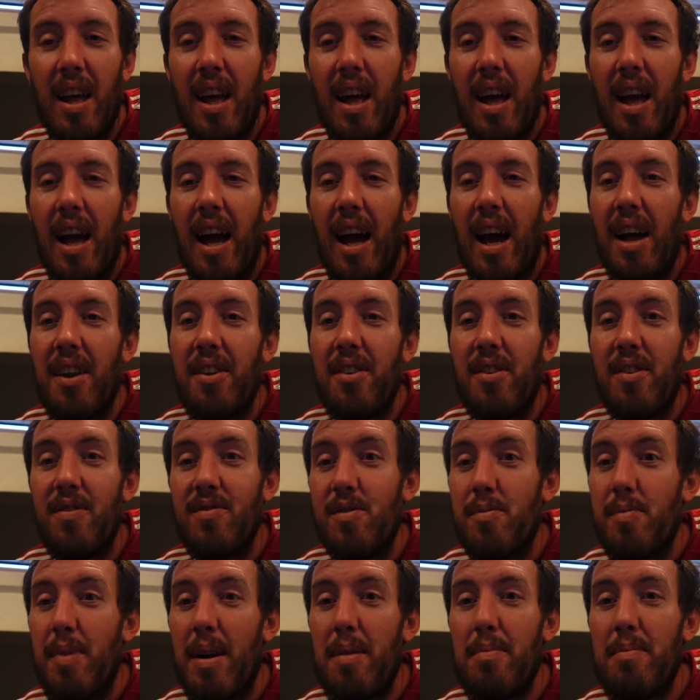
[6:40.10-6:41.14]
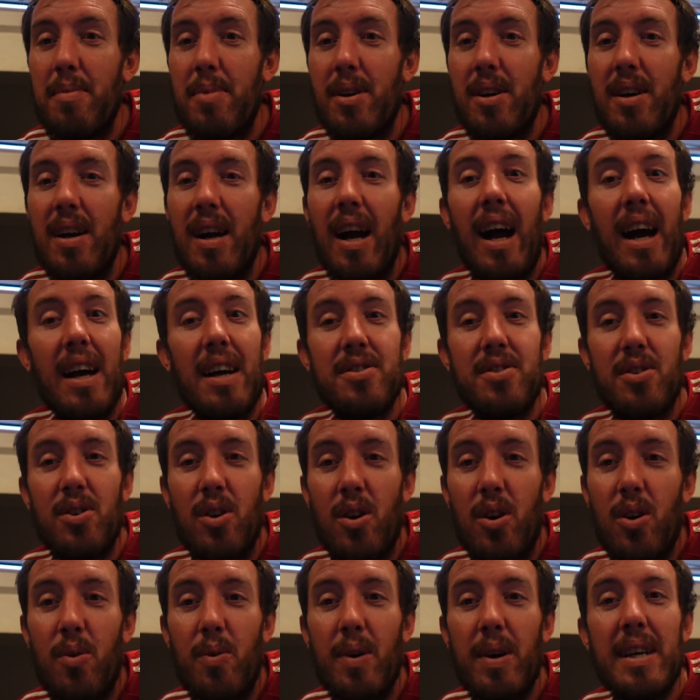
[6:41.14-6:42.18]
And remember, as
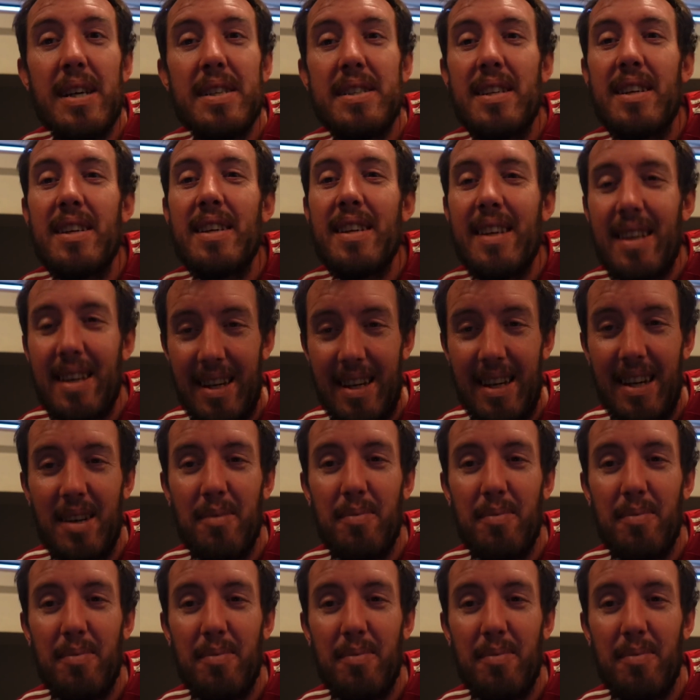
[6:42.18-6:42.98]
always, keep